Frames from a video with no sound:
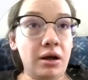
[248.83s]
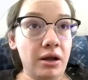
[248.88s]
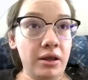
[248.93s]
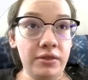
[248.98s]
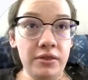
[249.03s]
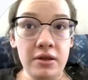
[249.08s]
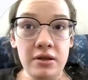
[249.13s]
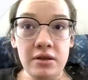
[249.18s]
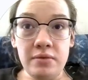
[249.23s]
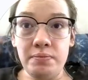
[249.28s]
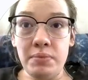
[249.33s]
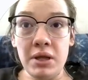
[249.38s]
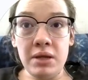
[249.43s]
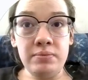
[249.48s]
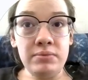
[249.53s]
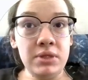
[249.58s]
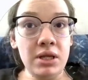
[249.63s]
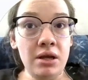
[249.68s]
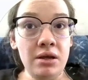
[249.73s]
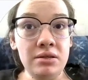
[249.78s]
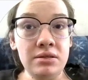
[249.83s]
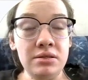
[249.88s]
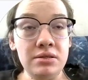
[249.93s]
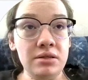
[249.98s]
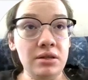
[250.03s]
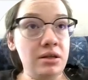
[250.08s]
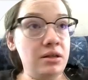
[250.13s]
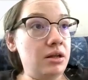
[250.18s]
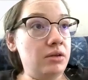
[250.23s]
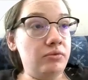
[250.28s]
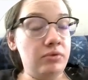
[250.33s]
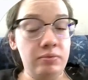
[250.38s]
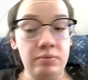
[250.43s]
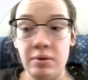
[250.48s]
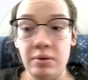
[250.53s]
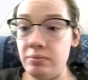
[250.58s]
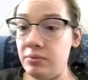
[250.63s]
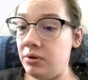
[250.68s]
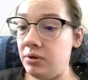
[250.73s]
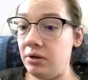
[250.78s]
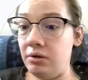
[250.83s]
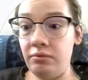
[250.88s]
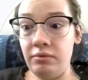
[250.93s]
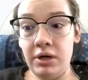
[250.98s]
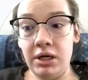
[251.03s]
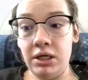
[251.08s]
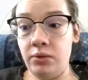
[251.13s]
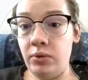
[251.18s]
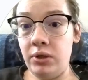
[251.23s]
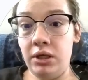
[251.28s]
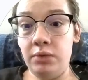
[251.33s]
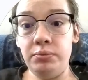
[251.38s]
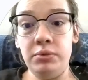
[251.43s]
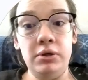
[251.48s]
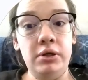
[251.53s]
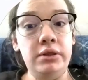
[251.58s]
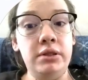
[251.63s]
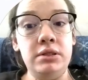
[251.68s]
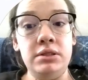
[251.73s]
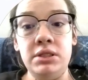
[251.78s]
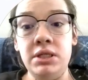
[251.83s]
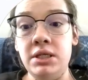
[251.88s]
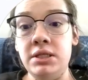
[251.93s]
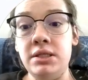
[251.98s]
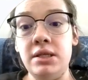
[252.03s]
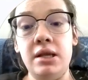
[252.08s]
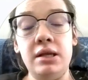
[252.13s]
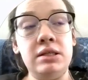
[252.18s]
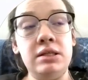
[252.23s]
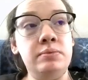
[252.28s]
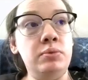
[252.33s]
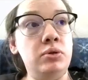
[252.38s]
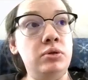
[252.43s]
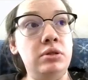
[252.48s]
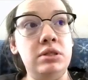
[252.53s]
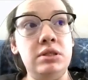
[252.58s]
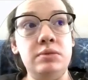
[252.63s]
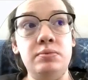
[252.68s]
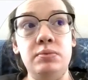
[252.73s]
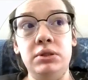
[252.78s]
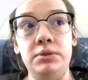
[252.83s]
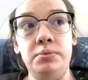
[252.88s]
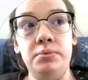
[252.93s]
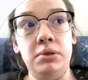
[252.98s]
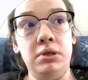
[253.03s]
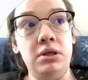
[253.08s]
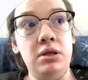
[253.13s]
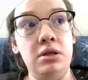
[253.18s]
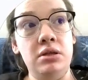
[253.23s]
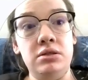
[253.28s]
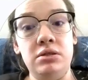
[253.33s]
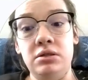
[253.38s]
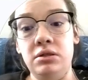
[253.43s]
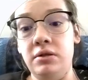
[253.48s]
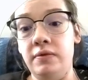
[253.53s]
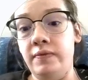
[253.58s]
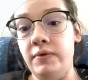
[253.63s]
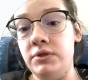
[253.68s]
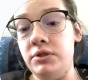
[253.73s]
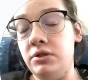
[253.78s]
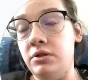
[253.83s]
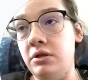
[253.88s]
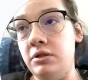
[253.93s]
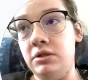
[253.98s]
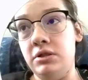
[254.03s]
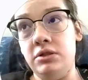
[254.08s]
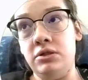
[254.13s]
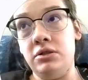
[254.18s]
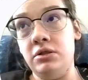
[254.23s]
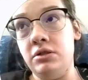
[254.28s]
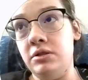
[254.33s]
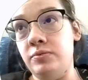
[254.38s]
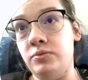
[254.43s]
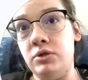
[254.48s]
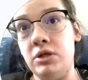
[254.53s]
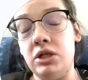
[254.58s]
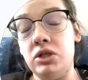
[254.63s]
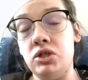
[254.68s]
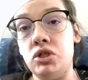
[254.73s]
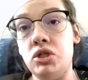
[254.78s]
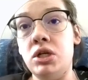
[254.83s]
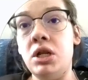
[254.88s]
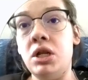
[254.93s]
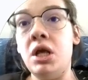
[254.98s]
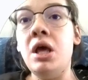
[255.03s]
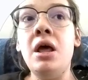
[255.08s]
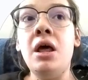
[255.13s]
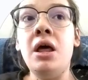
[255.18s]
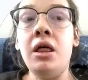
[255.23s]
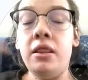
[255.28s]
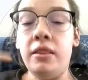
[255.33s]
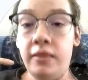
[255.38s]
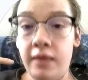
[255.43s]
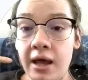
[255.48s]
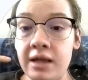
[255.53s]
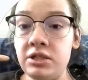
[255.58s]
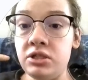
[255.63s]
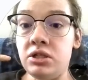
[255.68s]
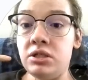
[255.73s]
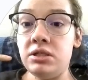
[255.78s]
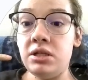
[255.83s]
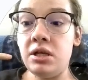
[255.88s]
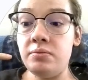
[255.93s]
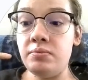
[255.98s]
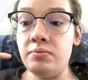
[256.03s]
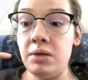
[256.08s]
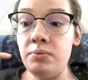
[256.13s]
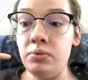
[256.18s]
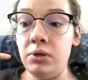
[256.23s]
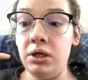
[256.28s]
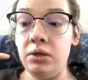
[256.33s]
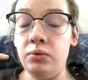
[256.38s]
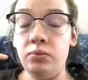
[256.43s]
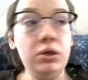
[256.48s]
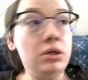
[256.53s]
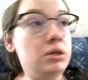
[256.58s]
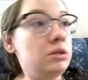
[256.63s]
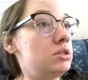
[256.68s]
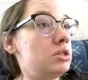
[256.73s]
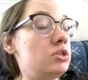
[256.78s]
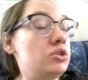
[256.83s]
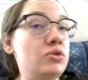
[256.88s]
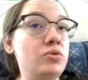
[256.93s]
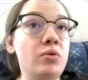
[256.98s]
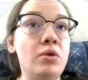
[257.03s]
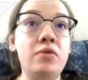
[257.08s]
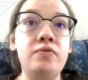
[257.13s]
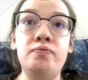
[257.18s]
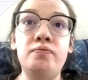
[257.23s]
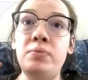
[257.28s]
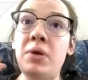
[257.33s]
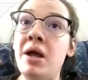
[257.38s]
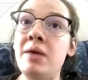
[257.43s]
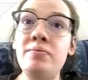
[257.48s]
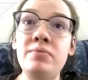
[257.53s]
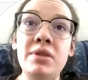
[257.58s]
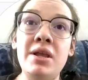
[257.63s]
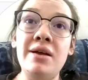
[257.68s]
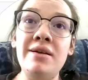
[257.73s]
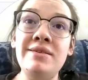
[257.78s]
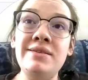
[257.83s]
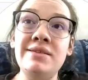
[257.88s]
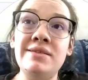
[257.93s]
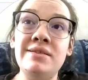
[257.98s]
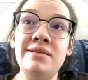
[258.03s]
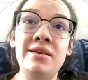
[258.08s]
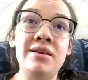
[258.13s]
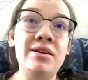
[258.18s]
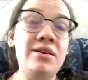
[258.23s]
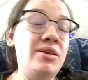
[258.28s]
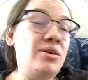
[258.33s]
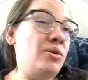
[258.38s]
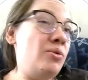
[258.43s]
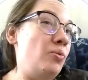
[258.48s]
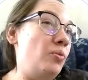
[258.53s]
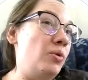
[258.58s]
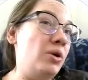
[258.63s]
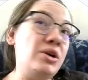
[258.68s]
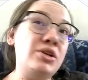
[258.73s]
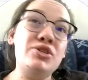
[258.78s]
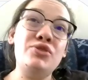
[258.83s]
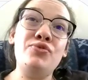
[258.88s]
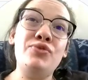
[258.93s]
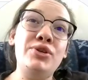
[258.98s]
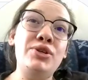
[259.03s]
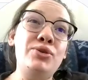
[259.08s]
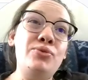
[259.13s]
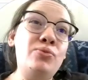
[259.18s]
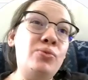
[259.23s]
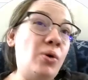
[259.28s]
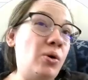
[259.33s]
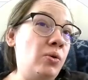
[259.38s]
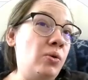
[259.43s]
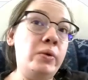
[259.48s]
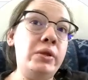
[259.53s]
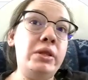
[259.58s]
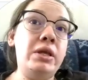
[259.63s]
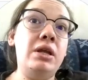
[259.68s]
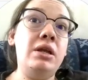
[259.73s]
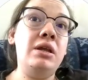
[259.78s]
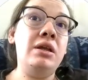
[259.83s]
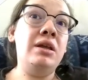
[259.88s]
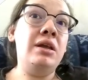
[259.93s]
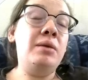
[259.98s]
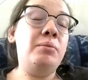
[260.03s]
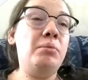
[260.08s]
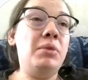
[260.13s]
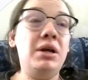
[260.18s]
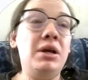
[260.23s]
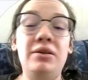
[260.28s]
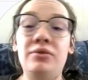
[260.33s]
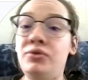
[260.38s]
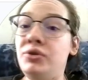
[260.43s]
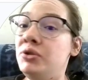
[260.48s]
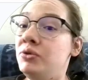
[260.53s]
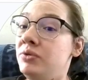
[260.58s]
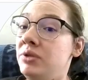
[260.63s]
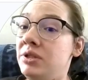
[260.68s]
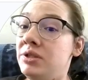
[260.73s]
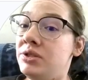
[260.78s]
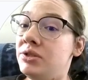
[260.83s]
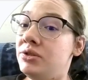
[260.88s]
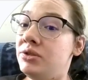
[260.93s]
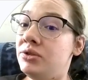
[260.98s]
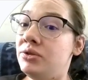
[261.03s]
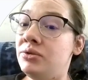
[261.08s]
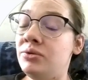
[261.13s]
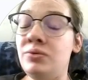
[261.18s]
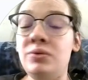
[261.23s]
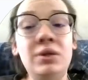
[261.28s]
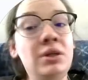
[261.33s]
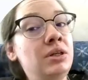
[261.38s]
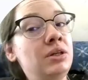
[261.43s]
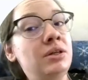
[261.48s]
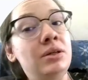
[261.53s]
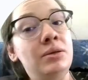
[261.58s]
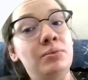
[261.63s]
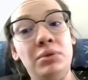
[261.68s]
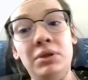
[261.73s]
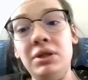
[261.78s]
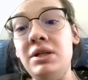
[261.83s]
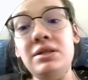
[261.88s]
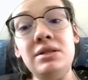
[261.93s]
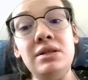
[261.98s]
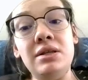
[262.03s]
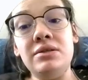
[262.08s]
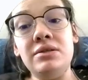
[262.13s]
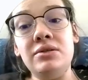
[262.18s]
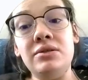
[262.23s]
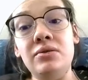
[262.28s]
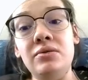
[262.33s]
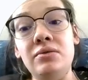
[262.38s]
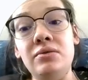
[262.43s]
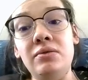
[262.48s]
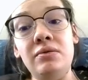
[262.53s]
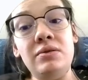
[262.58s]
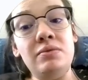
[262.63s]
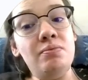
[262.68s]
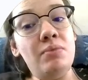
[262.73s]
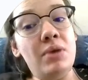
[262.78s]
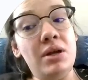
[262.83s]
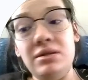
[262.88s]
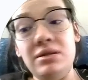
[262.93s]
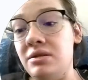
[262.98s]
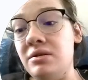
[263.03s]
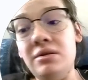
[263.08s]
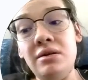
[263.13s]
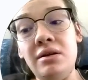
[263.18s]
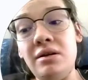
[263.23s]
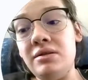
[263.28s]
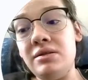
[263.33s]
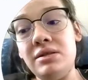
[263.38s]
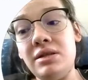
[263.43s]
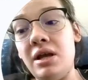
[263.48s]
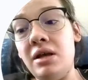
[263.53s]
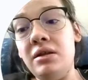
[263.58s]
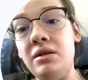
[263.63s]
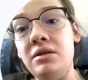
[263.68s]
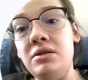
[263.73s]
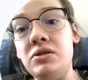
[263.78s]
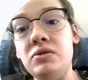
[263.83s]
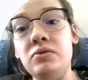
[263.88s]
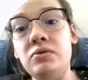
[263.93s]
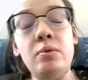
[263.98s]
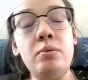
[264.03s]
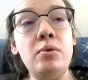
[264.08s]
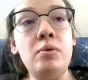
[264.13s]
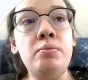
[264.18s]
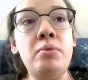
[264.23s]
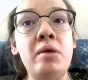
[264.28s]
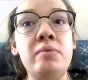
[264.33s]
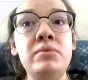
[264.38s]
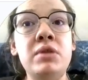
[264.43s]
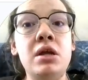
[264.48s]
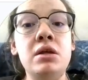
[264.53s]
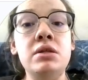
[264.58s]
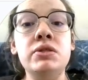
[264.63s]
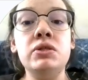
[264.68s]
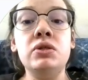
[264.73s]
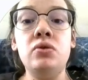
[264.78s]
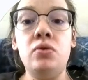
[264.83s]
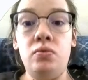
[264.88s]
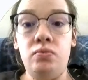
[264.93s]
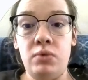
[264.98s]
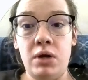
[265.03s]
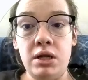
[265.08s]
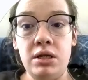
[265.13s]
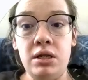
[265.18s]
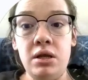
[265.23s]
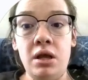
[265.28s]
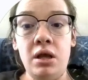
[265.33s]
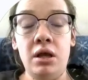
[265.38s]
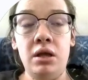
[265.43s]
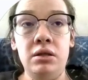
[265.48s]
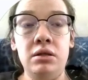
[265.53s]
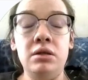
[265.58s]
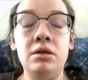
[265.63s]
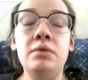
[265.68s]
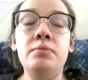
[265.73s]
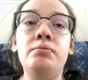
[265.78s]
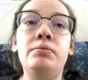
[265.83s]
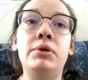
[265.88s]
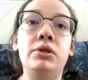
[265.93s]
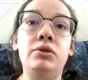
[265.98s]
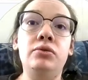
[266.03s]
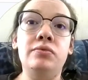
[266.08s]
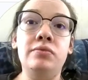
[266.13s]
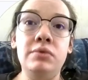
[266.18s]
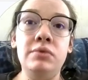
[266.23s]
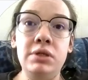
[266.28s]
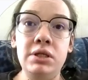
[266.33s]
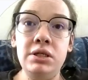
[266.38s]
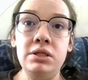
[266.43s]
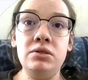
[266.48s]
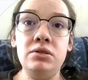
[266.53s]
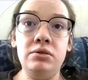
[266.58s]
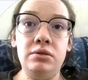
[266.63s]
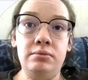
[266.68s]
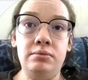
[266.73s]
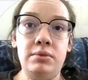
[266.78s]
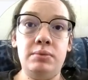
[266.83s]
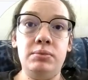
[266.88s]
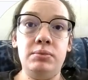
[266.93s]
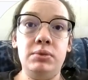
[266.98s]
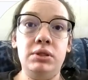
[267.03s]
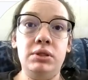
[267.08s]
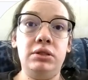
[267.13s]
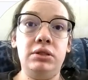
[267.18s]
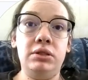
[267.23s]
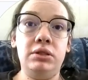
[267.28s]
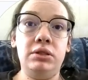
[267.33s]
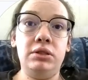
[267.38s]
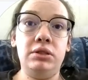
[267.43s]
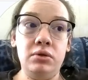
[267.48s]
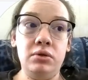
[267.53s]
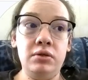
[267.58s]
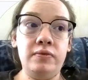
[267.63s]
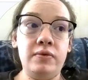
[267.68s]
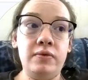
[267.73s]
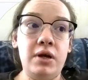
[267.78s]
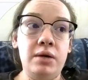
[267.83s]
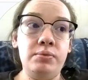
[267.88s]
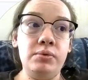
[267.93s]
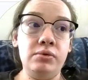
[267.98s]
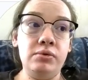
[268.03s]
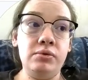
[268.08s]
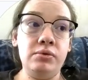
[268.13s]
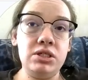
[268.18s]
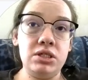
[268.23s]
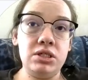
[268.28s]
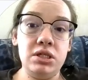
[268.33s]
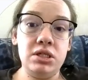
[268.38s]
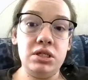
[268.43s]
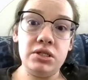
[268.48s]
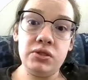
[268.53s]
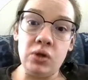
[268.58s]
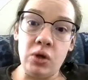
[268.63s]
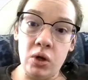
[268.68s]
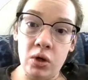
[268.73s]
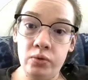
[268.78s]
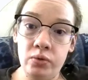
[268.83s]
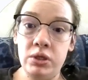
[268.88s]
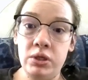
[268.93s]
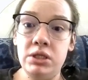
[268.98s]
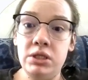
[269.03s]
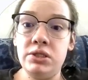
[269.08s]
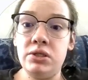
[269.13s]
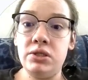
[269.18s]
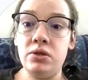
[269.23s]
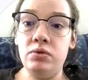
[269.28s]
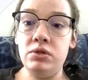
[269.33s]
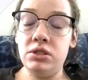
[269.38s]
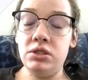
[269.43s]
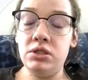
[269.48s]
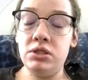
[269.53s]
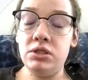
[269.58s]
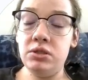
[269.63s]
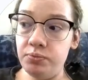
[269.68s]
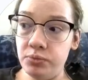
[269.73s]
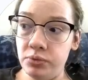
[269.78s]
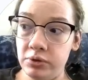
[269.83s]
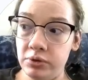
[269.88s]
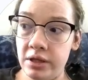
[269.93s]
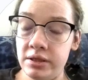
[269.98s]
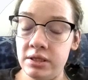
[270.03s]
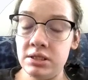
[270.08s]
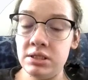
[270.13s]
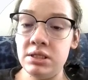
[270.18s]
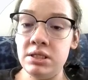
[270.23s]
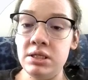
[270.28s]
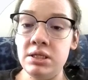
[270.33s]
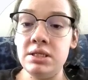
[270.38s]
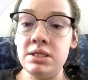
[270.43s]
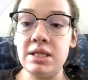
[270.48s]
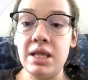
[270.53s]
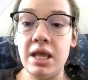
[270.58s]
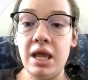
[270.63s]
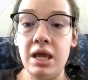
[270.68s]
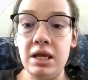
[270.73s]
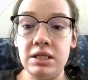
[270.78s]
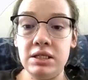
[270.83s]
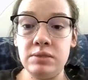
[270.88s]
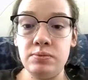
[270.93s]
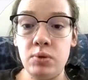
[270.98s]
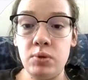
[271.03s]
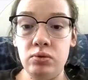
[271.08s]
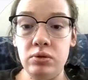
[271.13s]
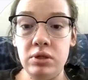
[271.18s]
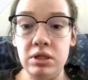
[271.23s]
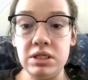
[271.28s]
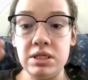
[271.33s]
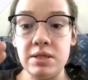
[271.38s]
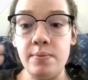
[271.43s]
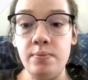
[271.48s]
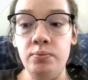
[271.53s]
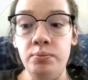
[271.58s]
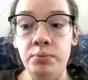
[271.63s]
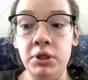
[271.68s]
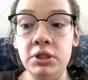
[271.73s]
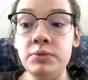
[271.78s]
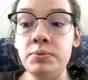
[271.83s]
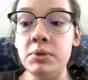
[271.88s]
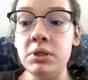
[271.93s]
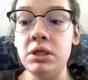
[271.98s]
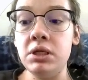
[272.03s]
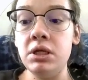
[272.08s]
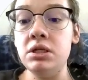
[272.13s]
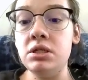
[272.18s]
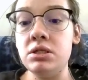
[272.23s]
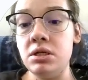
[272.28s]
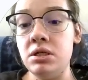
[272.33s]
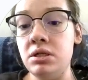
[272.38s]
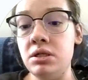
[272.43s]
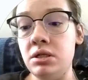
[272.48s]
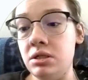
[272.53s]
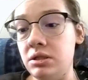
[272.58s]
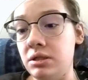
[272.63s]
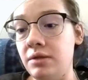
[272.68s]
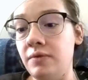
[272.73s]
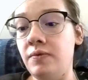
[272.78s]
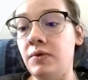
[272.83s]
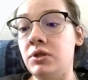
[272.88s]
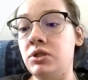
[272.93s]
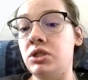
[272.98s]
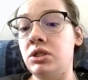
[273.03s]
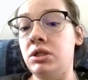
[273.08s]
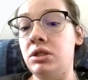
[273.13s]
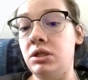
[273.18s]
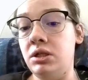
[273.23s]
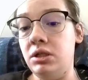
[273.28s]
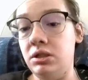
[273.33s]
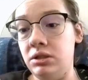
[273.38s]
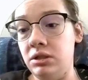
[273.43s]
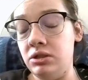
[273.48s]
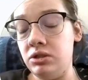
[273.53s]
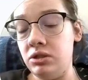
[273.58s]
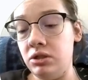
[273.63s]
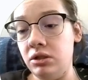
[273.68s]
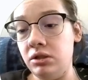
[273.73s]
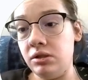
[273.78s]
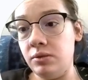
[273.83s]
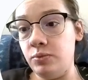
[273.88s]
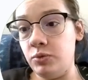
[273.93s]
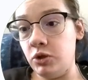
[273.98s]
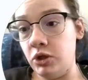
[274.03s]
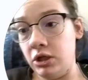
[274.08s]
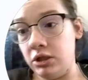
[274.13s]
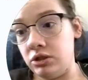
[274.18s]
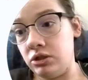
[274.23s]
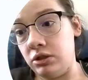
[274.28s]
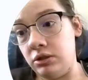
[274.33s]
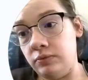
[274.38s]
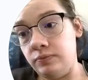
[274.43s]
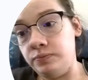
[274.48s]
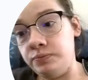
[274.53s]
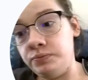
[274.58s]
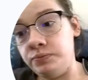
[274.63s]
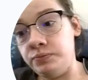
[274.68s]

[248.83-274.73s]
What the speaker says: I think of PEMDAS and I remember it right away. Parentheses, exponents, multiplication, division, addition, subtraction. That's just how my brain works. So if PEMDAS works for you, roll with it. But if you need to do, "Please excuse my dear Aunt Sally," to remember PEMDAS, go right ahead. But you need to remember that the order of operations is always going to be parentheses, exponents, multiplication, division, addition, subtraction.